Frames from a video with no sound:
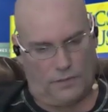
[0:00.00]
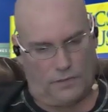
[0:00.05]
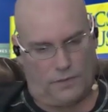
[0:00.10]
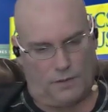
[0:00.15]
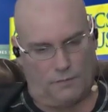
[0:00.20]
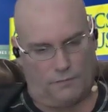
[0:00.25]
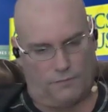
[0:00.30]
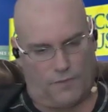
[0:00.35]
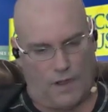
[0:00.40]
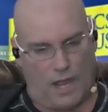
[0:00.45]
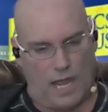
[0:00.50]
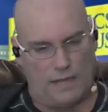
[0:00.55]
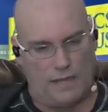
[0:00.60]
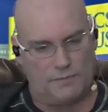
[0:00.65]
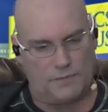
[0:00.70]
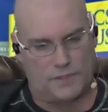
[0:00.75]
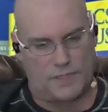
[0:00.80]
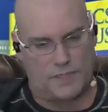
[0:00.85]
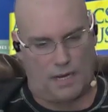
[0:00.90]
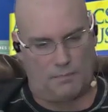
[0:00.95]
The
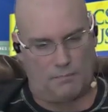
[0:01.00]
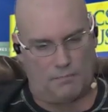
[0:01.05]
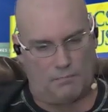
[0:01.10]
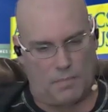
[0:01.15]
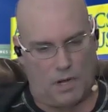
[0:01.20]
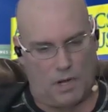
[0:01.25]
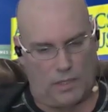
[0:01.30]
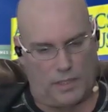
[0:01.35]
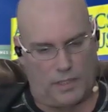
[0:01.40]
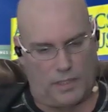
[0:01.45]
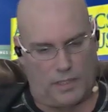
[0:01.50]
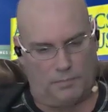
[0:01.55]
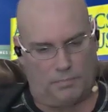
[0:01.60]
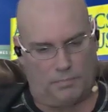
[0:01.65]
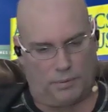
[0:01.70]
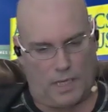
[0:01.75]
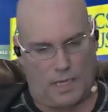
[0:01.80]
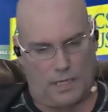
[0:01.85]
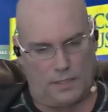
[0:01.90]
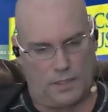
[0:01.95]
5-step marketing
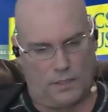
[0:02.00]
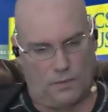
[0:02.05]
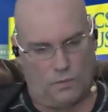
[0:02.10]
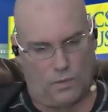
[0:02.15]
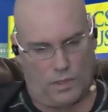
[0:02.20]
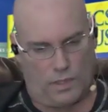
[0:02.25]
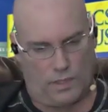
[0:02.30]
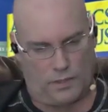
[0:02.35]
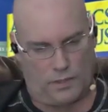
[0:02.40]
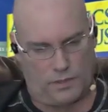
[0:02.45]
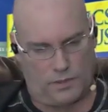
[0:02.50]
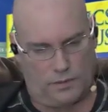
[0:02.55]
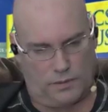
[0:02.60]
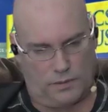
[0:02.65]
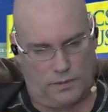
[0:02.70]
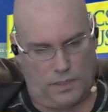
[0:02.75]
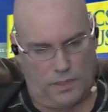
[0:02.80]
plan that works.